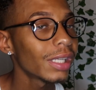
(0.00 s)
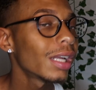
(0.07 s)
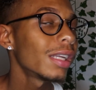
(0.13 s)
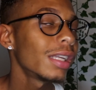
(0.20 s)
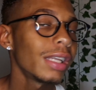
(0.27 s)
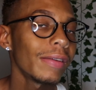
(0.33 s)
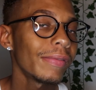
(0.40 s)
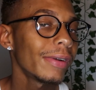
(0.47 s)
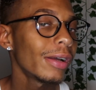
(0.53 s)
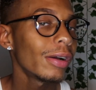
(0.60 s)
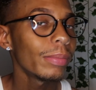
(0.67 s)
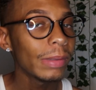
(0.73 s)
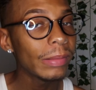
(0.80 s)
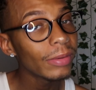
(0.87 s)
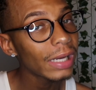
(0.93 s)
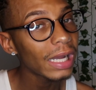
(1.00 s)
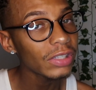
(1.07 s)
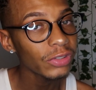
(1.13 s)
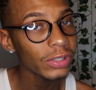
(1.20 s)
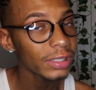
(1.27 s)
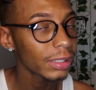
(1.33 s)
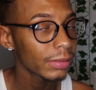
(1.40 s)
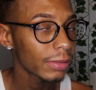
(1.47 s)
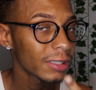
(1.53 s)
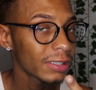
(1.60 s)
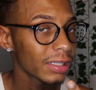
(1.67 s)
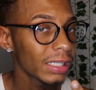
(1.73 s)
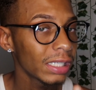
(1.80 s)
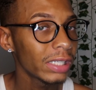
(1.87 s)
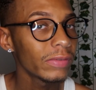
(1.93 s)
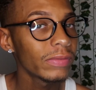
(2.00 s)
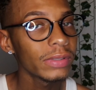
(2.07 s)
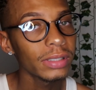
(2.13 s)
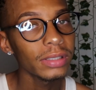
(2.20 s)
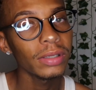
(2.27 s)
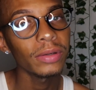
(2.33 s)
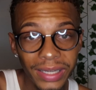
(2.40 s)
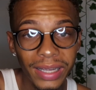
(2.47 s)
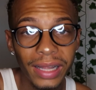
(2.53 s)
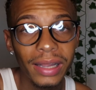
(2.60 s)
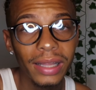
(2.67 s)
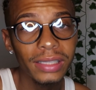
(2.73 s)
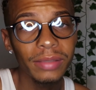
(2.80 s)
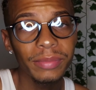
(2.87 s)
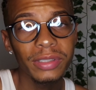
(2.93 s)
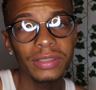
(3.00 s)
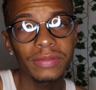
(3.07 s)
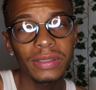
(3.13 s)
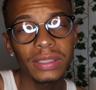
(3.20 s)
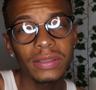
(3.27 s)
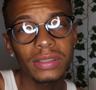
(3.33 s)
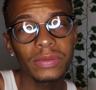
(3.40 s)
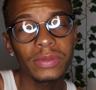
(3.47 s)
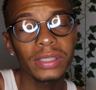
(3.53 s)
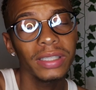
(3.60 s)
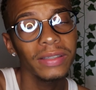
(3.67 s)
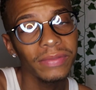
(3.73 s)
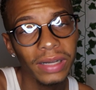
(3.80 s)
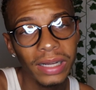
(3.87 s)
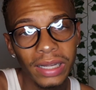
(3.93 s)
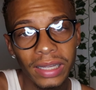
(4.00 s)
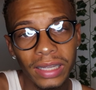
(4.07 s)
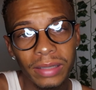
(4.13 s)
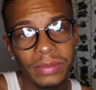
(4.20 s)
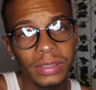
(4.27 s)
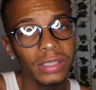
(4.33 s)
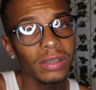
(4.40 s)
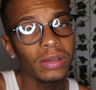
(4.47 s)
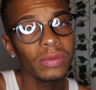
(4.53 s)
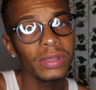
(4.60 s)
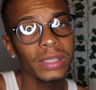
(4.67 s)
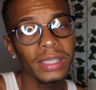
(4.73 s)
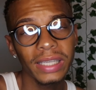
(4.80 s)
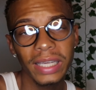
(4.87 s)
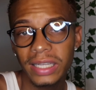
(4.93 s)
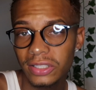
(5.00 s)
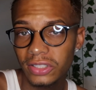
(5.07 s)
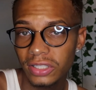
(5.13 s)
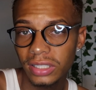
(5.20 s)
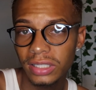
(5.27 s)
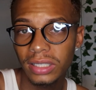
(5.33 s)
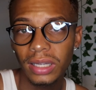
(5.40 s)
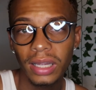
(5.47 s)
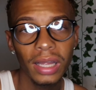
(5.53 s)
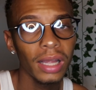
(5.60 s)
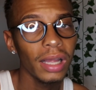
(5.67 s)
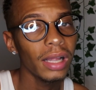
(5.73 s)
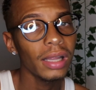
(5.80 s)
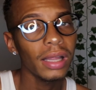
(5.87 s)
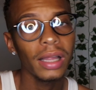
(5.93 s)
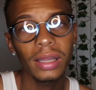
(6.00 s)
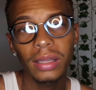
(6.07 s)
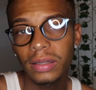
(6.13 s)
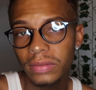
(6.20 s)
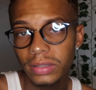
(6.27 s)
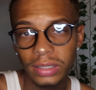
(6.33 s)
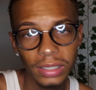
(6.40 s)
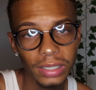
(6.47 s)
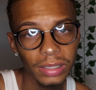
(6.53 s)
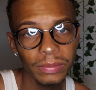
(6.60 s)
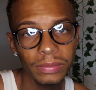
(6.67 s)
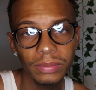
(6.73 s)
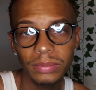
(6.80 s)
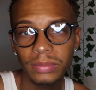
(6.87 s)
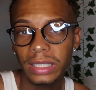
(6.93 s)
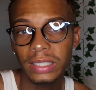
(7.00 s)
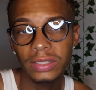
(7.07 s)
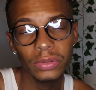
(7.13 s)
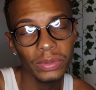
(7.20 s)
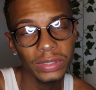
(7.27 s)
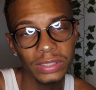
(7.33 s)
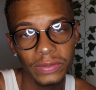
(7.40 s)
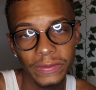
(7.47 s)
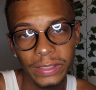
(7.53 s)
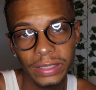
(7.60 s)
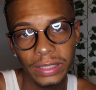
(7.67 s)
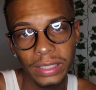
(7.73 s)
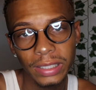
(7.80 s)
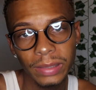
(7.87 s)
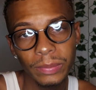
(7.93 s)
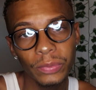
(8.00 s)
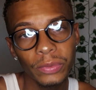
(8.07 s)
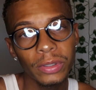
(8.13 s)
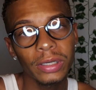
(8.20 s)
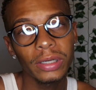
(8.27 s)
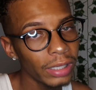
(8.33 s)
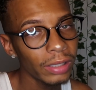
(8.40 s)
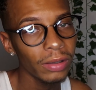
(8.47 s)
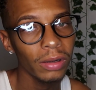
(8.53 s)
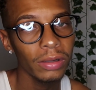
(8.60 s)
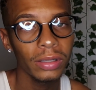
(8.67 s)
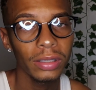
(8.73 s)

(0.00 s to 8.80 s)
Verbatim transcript: you never know. People got tricks up their sleeve. So yeah, I like the music videos. Really a vibe, you know, really catchy. I love the theme, like a Toy Story theme, where and all